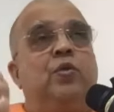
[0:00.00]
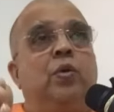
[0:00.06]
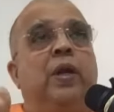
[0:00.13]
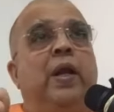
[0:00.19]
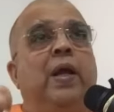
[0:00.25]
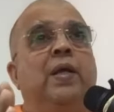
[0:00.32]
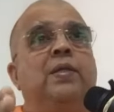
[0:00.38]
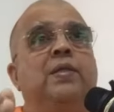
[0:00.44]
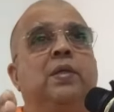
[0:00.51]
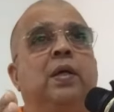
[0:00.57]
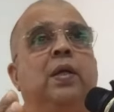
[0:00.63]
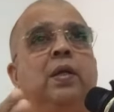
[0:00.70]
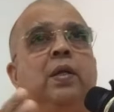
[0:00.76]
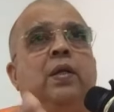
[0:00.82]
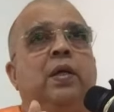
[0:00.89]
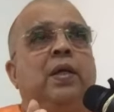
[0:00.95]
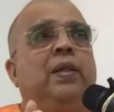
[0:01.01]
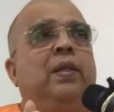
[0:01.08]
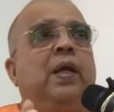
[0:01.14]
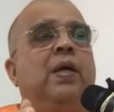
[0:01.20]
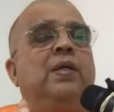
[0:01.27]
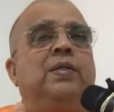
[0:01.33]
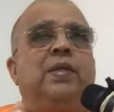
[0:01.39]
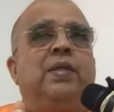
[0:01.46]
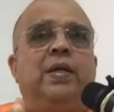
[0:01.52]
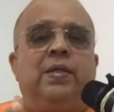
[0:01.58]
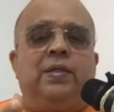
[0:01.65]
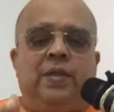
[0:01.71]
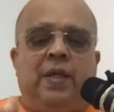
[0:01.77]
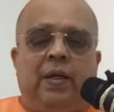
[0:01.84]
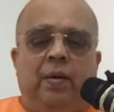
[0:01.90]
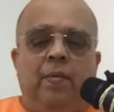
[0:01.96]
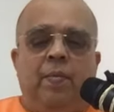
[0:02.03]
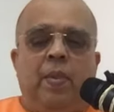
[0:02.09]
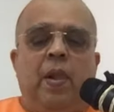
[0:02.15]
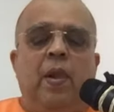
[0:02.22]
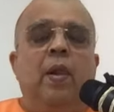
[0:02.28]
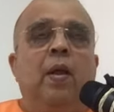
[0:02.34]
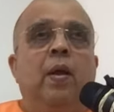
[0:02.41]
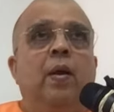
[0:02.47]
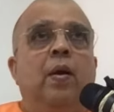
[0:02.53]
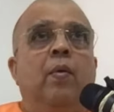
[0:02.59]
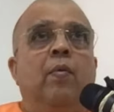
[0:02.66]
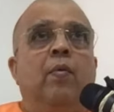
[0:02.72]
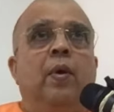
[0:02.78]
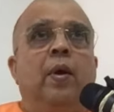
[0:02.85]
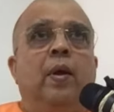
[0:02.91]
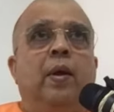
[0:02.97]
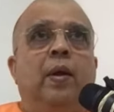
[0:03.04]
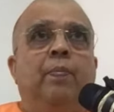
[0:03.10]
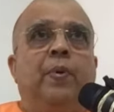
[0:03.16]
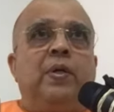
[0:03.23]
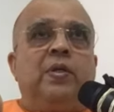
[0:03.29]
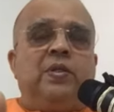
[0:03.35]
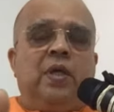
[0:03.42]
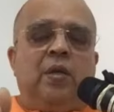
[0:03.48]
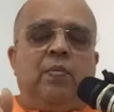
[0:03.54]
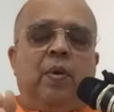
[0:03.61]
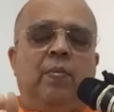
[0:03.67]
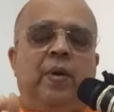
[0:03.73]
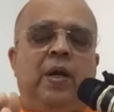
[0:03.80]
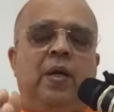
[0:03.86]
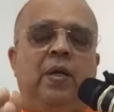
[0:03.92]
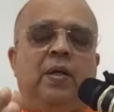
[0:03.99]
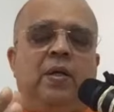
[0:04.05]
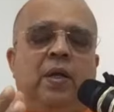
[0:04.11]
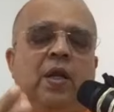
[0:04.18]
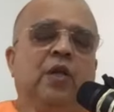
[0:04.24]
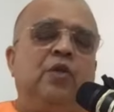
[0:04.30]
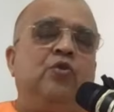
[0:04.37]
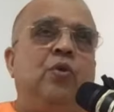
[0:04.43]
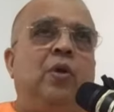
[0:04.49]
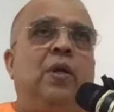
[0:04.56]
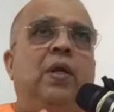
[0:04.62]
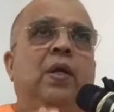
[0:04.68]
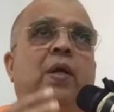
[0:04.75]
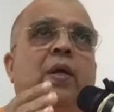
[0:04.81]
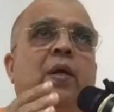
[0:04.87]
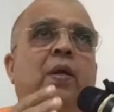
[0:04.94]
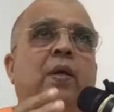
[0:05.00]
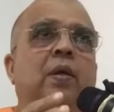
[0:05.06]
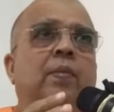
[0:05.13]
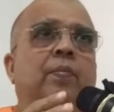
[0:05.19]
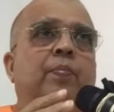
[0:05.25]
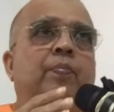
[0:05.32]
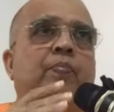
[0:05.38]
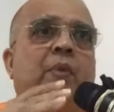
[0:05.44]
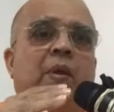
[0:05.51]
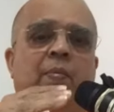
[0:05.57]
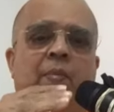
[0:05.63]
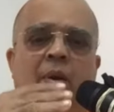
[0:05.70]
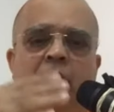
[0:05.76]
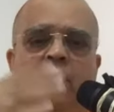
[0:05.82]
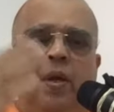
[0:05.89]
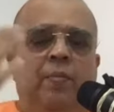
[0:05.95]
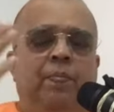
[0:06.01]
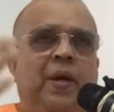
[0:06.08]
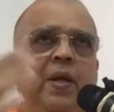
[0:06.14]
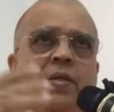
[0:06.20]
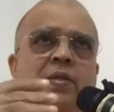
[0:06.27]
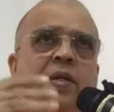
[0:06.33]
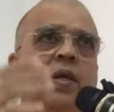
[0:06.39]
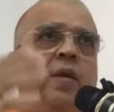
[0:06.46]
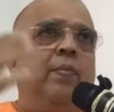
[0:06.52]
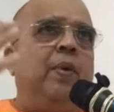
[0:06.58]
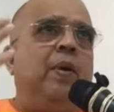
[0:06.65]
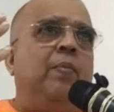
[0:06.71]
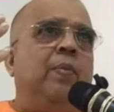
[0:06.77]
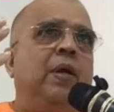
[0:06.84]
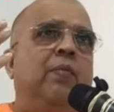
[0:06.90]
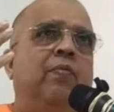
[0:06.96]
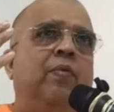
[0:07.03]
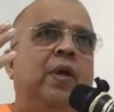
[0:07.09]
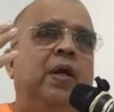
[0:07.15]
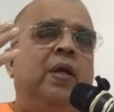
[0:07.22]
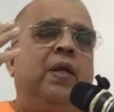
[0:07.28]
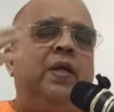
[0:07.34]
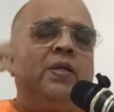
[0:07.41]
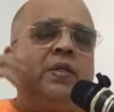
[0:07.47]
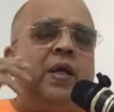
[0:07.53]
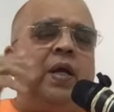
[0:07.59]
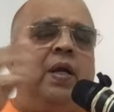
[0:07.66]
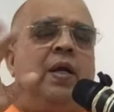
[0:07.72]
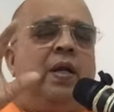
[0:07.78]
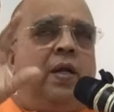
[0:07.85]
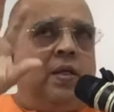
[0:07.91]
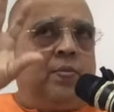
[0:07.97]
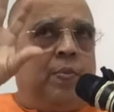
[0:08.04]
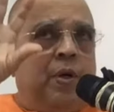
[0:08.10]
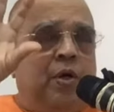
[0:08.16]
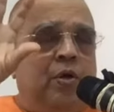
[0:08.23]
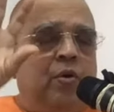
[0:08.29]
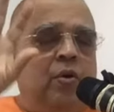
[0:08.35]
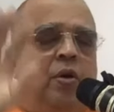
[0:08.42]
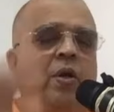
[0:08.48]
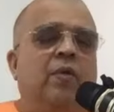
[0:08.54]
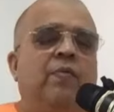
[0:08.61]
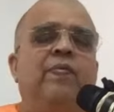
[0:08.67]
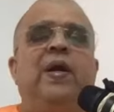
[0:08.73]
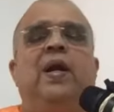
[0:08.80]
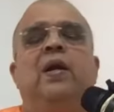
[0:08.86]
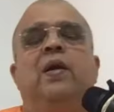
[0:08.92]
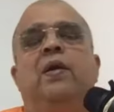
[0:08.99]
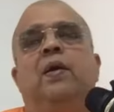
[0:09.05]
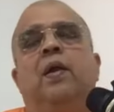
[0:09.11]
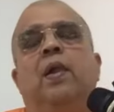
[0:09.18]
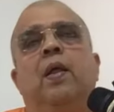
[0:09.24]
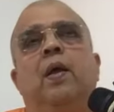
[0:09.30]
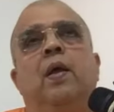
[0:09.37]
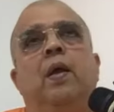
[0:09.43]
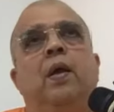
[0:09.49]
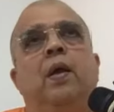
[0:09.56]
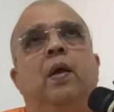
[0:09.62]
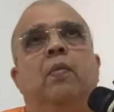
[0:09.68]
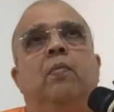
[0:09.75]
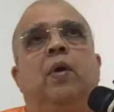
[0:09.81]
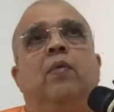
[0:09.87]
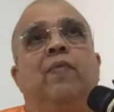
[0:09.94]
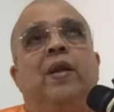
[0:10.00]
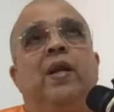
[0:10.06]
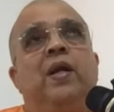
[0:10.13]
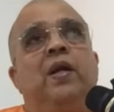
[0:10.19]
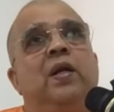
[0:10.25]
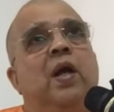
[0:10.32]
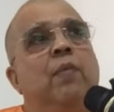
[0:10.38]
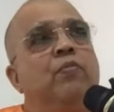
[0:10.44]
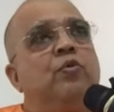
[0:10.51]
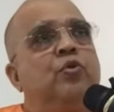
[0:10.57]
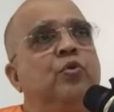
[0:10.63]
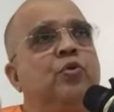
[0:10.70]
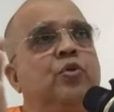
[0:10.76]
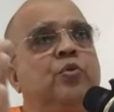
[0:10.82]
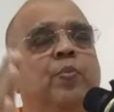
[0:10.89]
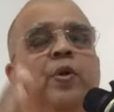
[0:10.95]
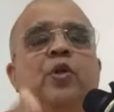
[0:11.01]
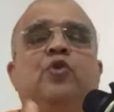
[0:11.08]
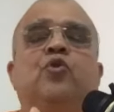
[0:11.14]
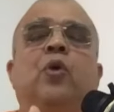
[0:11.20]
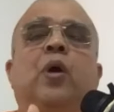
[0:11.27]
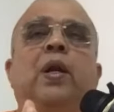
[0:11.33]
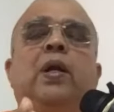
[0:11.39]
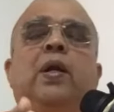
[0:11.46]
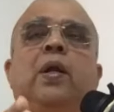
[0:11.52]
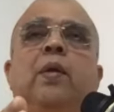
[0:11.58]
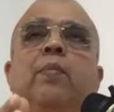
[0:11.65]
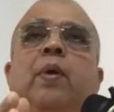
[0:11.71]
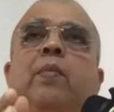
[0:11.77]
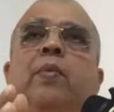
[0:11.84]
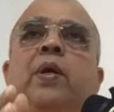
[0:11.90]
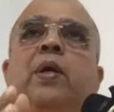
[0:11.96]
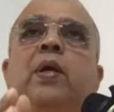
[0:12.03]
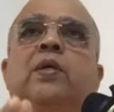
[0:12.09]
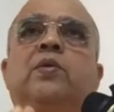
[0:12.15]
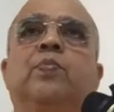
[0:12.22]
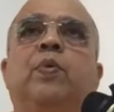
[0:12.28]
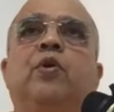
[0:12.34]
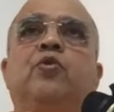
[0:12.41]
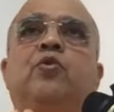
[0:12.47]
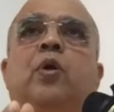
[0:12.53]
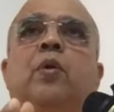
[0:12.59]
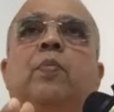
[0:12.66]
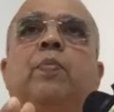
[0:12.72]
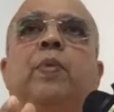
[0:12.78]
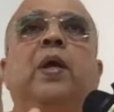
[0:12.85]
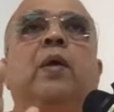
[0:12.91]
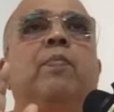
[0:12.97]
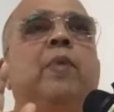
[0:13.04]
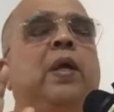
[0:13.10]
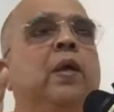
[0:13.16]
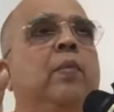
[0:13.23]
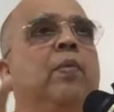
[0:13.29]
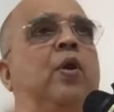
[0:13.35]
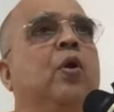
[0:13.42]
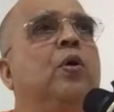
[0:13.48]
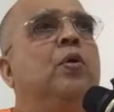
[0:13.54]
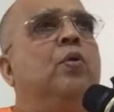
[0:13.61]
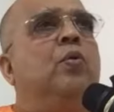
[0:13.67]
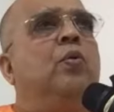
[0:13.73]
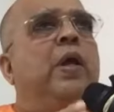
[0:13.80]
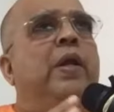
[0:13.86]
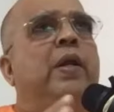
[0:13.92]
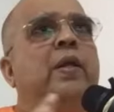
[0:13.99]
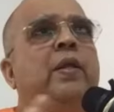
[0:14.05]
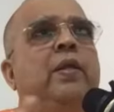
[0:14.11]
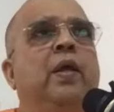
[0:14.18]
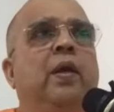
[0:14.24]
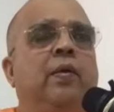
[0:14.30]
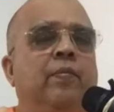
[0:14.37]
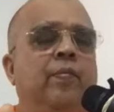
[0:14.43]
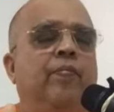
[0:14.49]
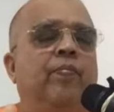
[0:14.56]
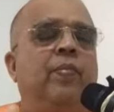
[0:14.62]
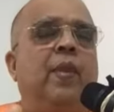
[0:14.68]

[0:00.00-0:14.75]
known as, in the Gita it says that a person may be intellectually, he may be a PhD, he may be very skilled in his particular field, but when it comes to spirituality, he may be a spiritual pygmy, he may not know anything.